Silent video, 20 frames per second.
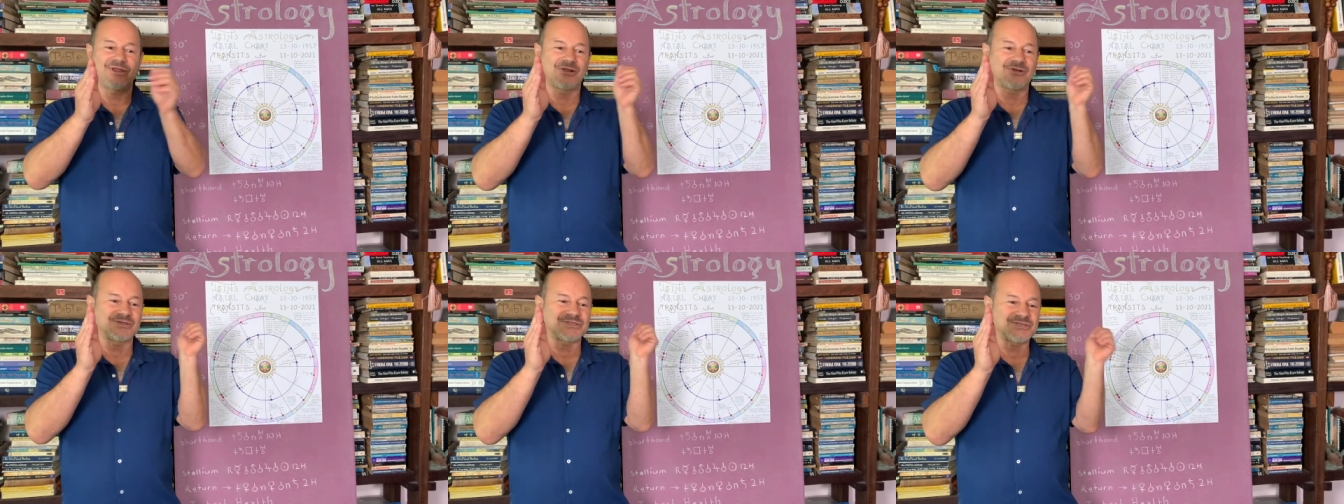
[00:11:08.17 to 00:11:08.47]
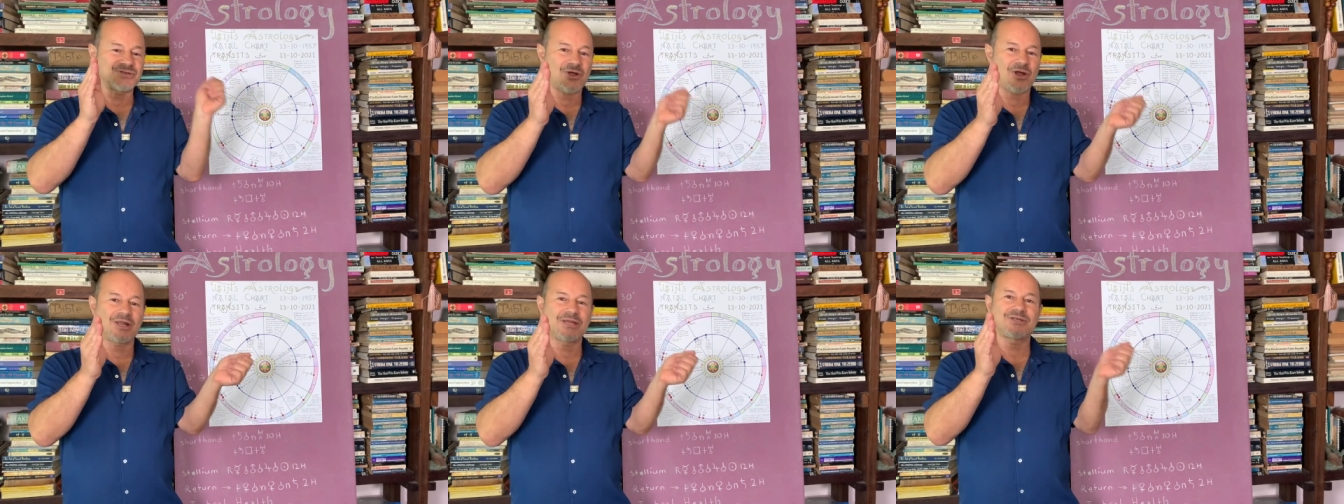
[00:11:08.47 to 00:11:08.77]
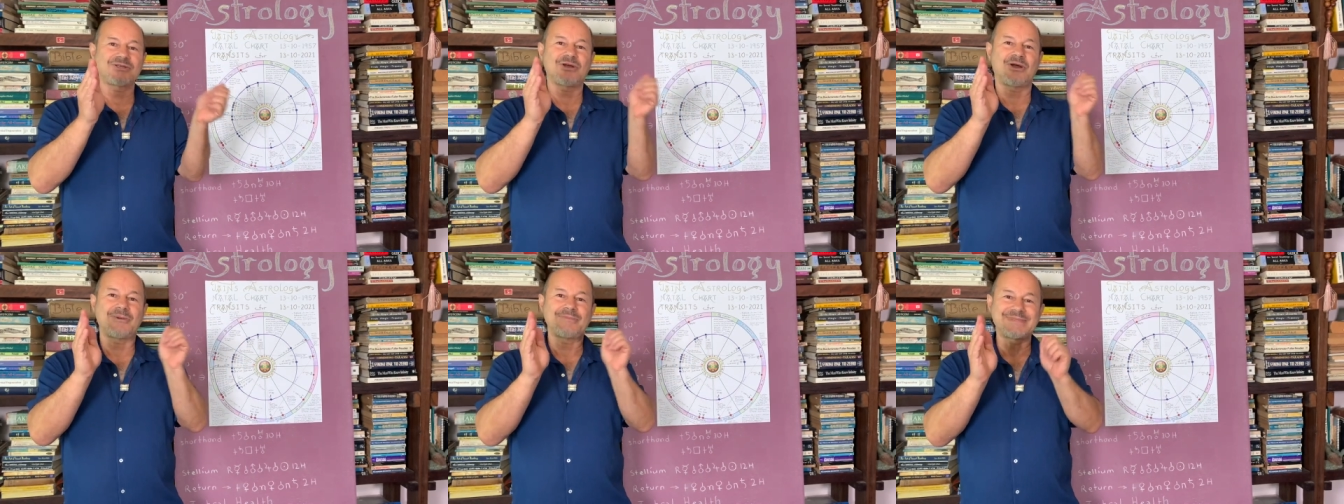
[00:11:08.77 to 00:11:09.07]
because nine
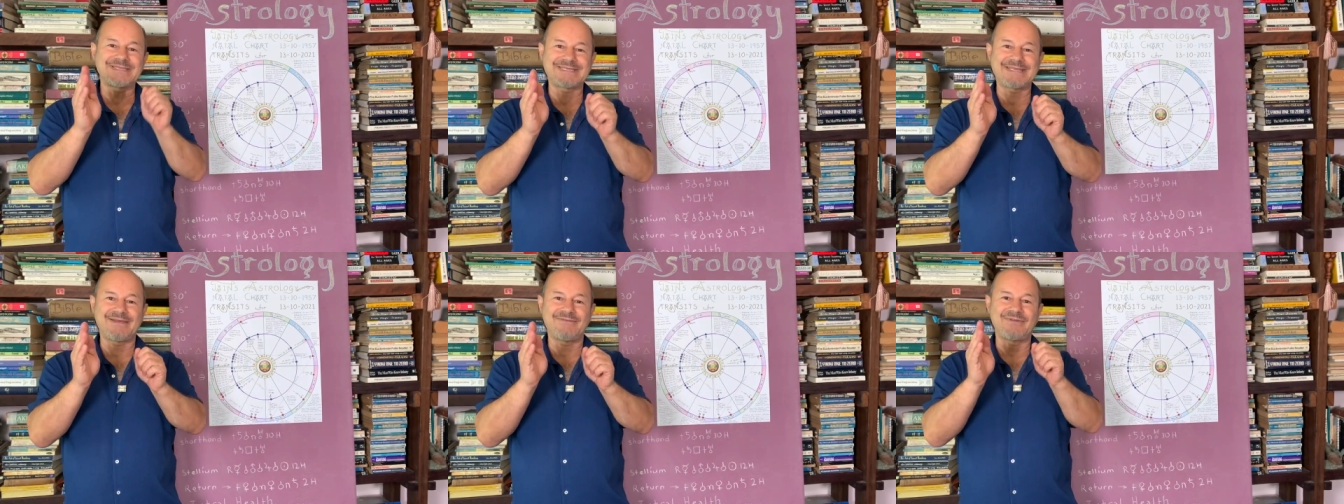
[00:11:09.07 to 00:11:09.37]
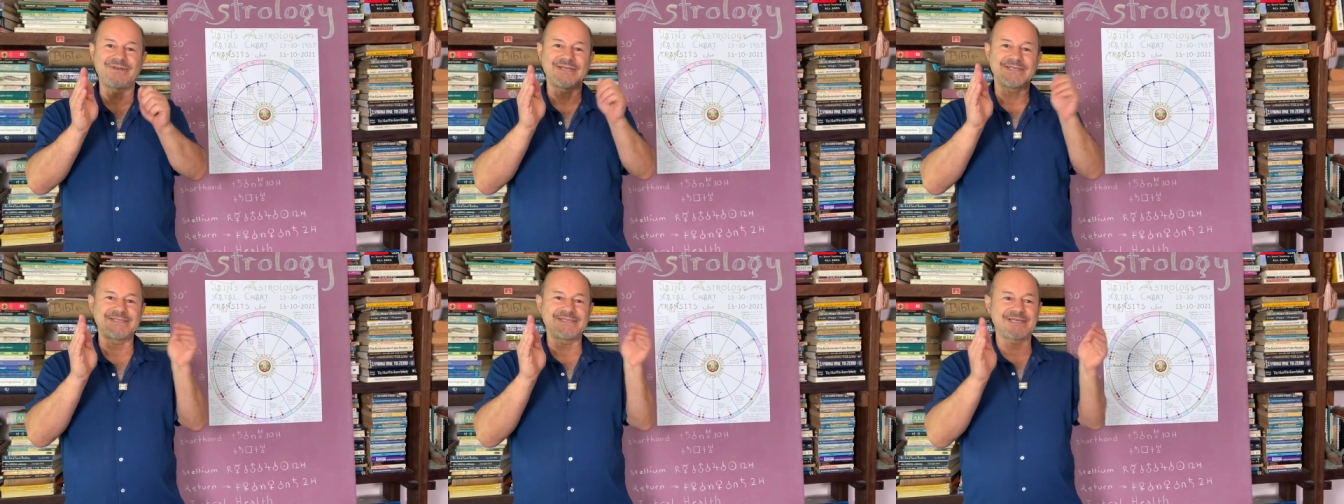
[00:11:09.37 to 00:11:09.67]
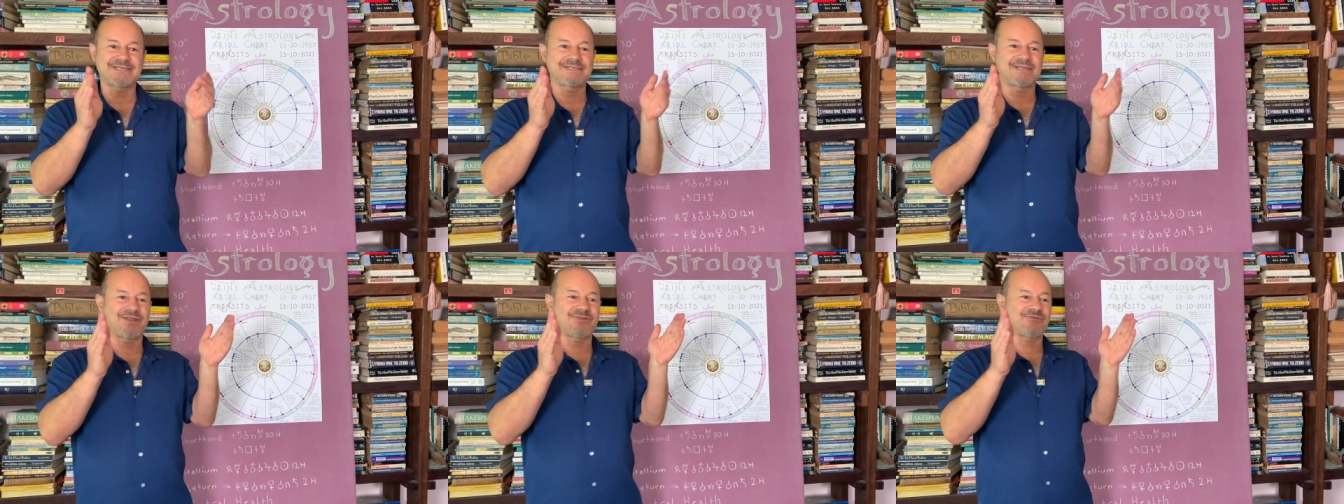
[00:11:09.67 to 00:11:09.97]
times seven is
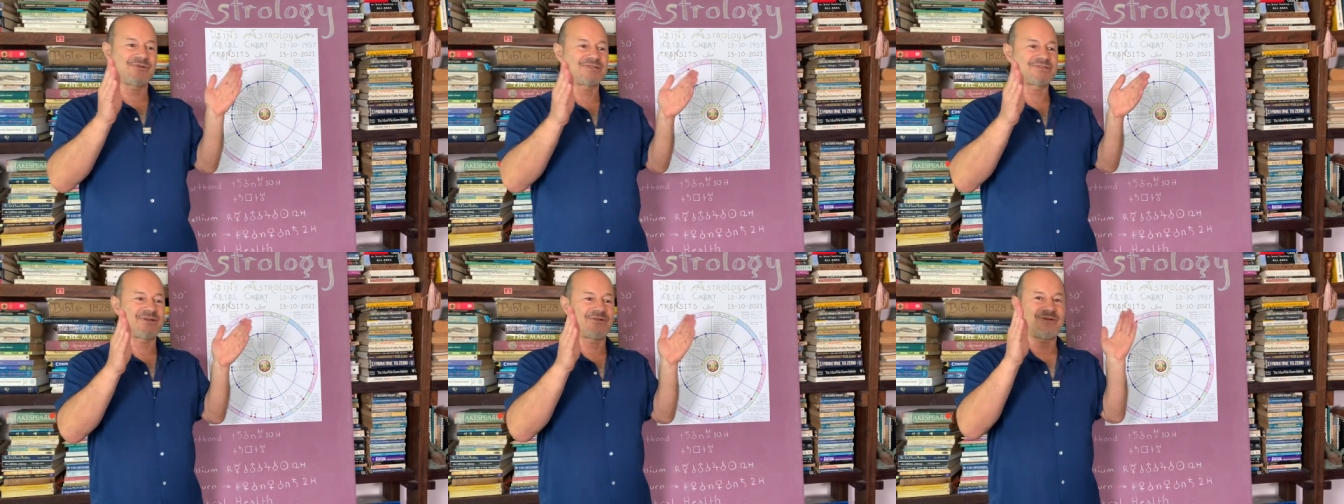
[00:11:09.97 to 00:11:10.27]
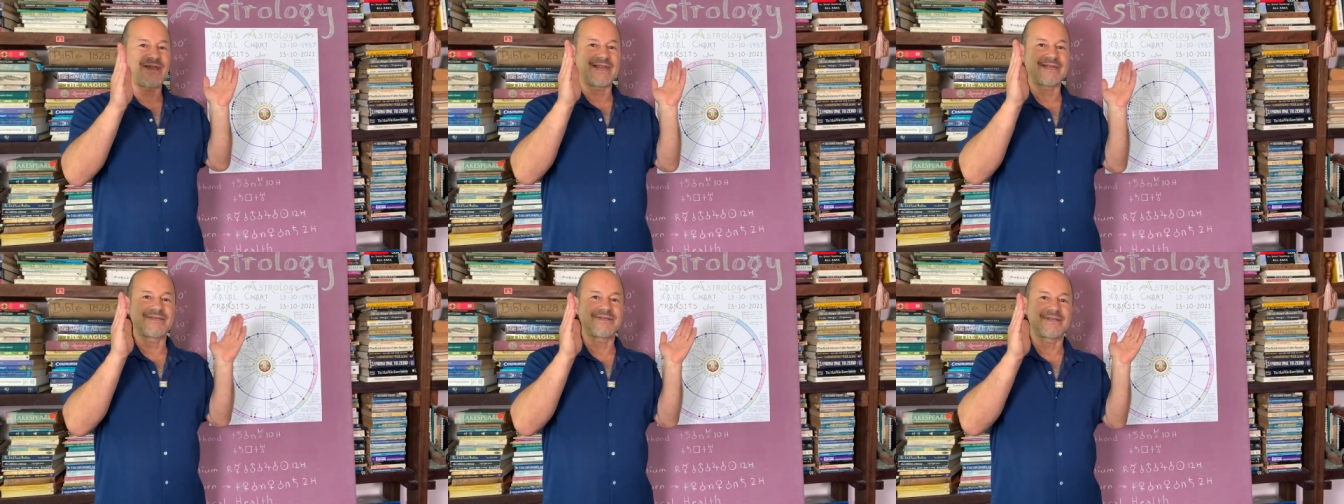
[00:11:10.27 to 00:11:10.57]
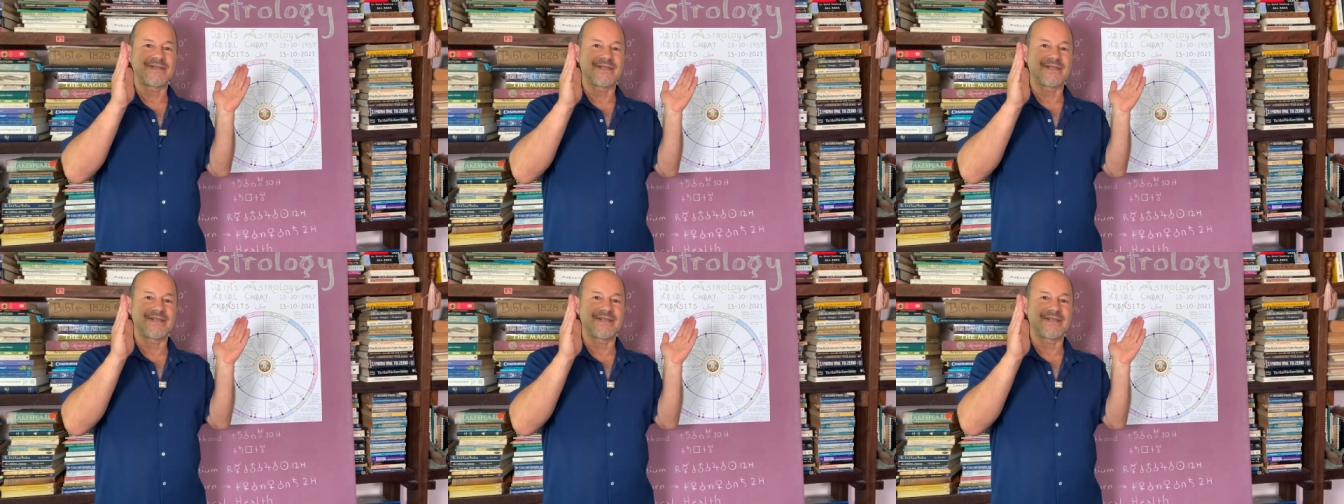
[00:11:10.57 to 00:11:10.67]
sixty-three, so I've had